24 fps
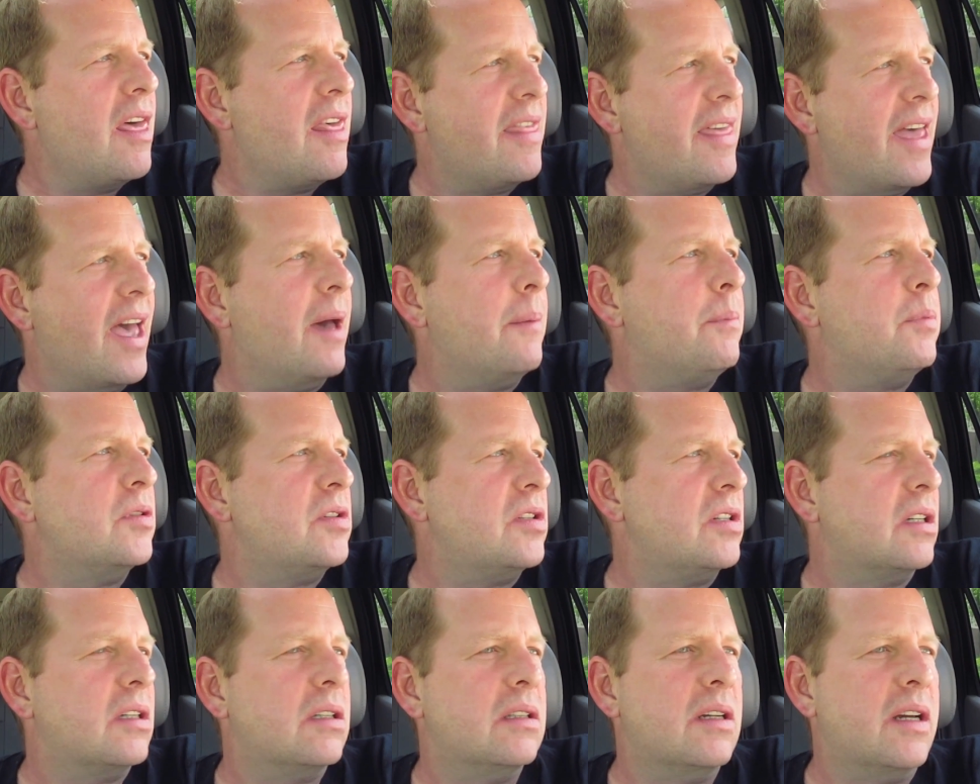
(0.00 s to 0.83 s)
That
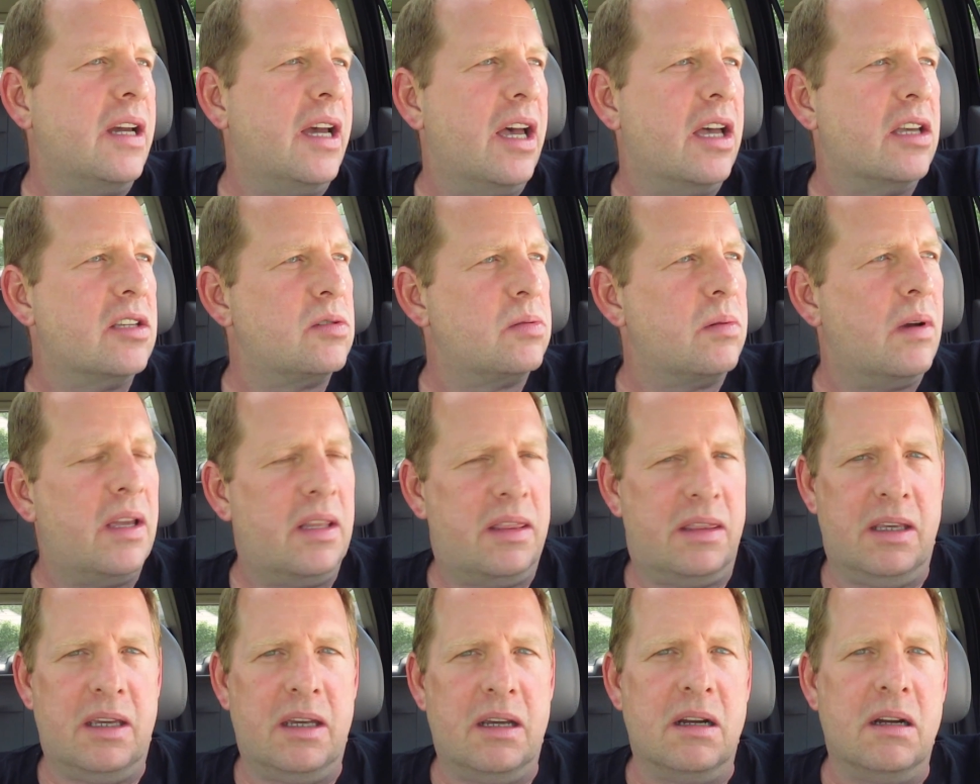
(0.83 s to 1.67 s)
particular house
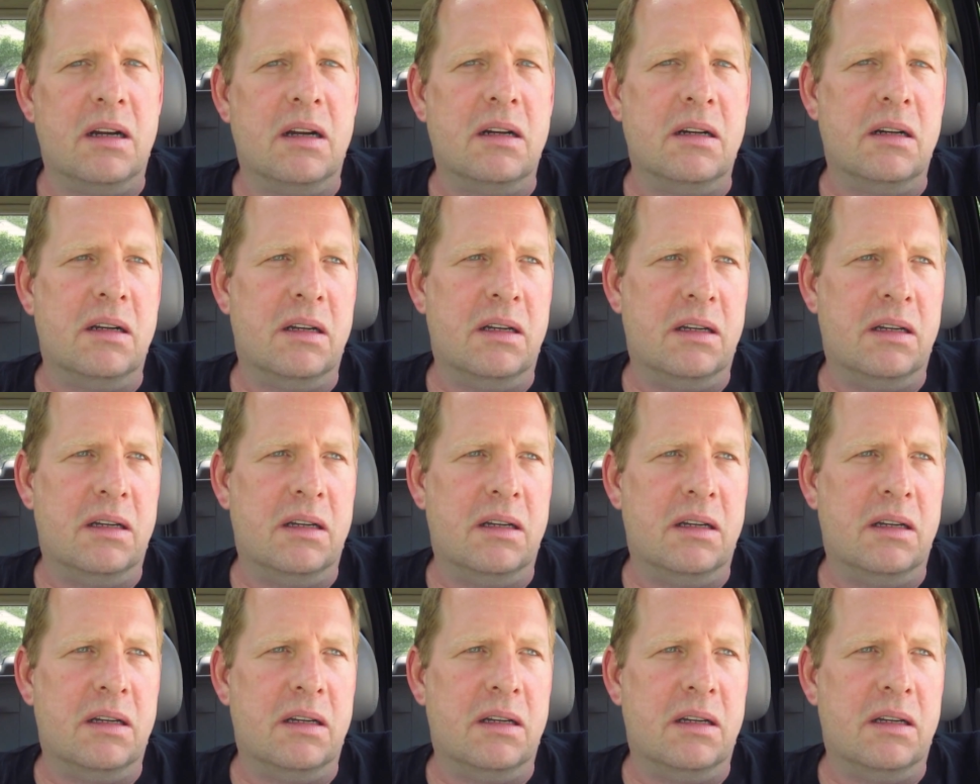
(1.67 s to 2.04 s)
right there